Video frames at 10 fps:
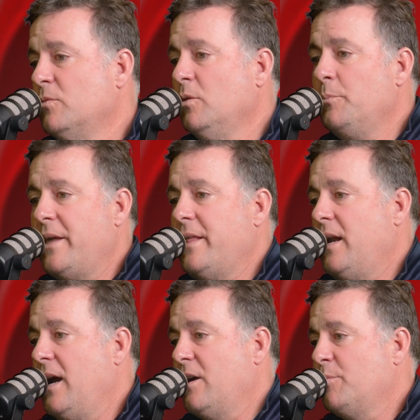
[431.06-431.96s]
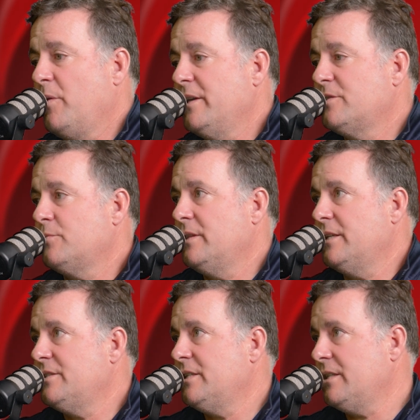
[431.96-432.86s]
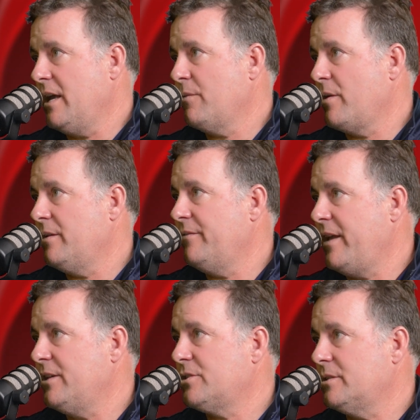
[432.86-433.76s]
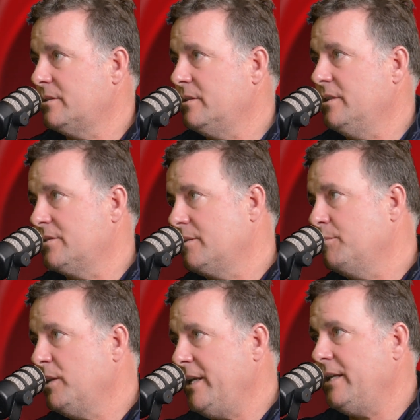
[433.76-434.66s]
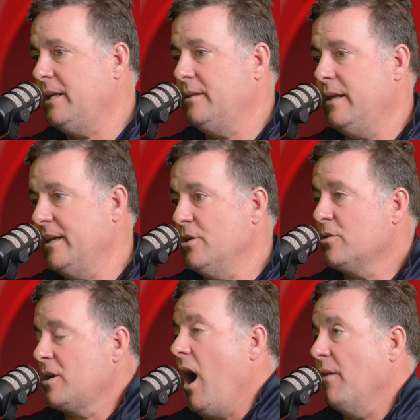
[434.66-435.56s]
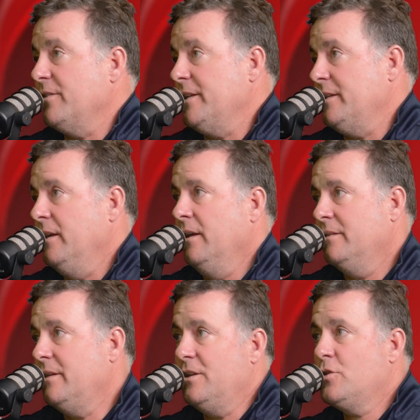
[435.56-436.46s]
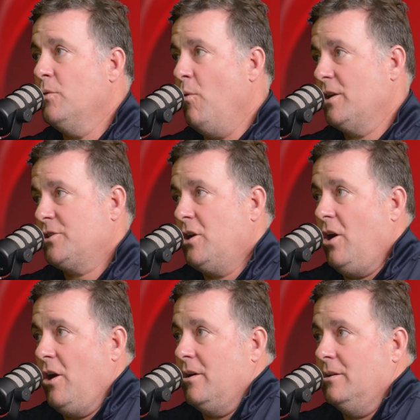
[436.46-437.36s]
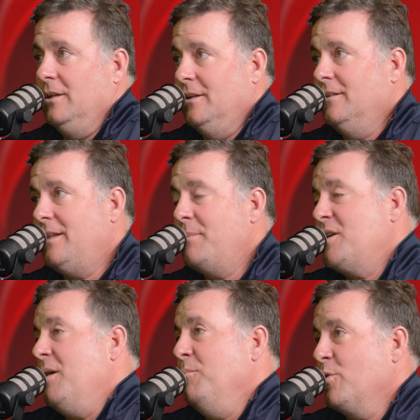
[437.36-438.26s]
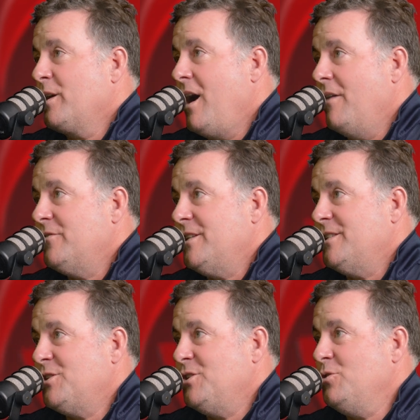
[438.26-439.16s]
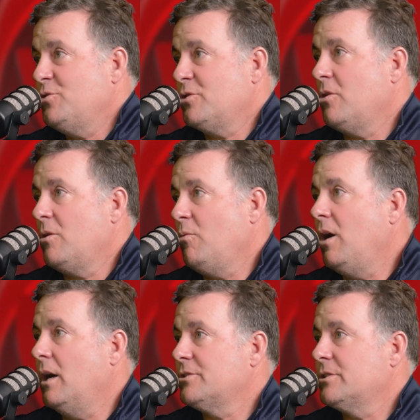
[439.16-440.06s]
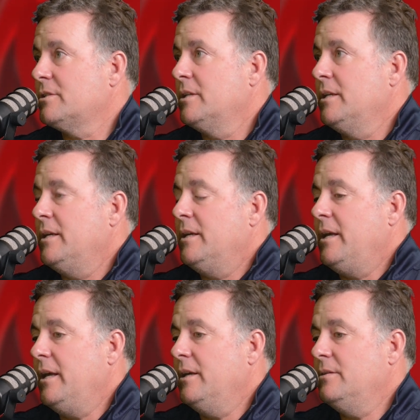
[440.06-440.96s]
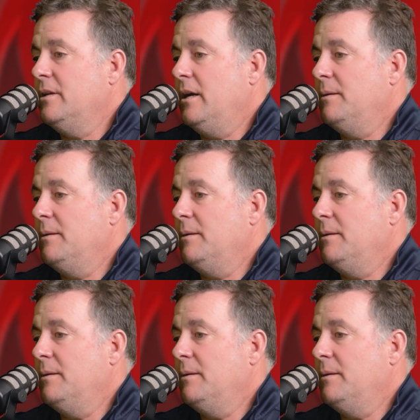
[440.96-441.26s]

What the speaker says: will pay that higher price when they see that renovation is complete and that you're confident that you can wash a car. They become more confident to use your car wash. And